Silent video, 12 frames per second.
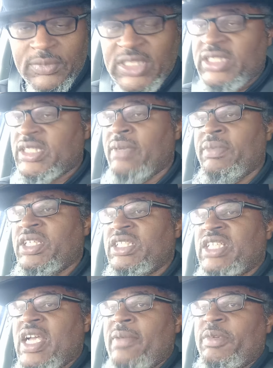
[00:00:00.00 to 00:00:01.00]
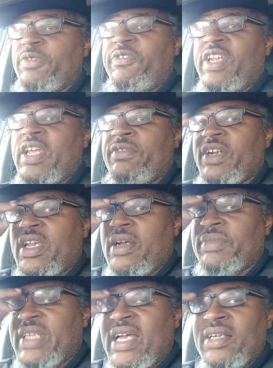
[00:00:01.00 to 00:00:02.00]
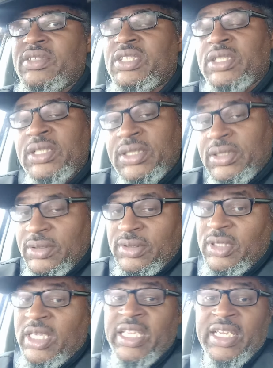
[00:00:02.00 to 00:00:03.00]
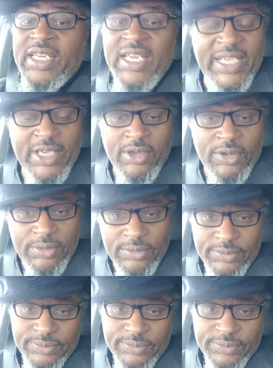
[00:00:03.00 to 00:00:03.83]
And some of these jobs, if it ever come down to it, illegal.